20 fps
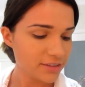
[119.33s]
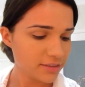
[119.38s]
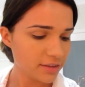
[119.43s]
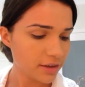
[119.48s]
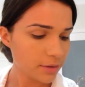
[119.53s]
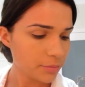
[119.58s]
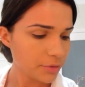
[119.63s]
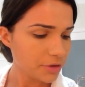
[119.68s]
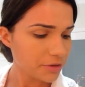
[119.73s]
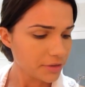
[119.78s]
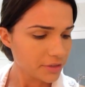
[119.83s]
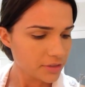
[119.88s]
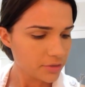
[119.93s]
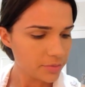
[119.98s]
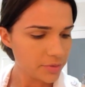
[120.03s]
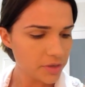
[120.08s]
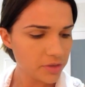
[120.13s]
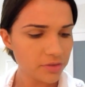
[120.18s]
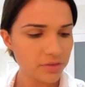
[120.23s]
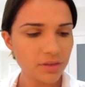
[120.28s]
so I'm going to
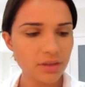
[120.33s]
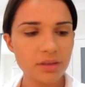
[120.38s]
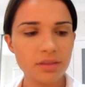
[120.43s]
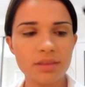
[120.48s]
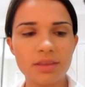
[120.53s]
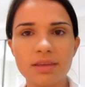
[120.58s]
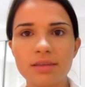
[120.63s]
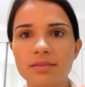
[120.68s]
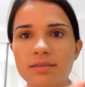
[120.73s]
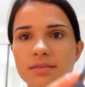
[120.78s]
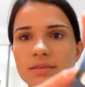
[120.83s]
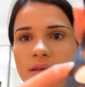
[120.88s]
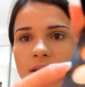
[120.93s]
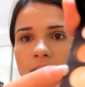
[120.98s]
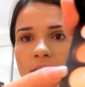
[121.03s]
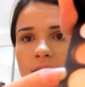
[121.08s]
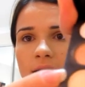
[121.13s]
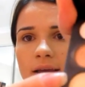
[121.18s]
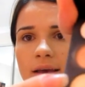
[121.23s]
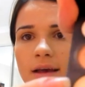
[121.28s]
be using this
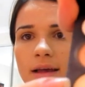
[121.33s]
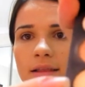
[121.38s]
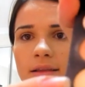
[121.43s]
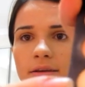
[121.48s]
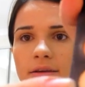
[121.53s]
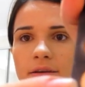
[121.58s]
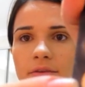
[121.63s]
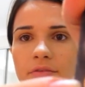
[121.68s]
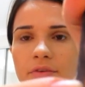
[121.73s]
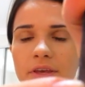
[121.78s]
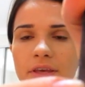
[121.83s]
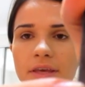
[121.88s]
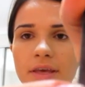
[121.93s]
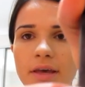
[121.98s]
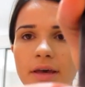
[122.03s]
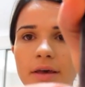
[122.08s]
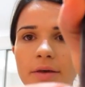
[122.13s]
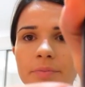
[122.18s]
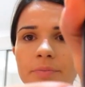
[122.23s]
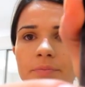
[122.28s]
colour over
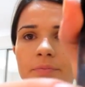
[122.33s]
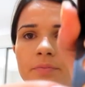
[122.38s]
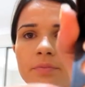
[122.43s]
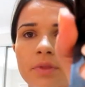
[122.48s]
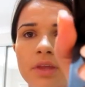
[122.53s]
here.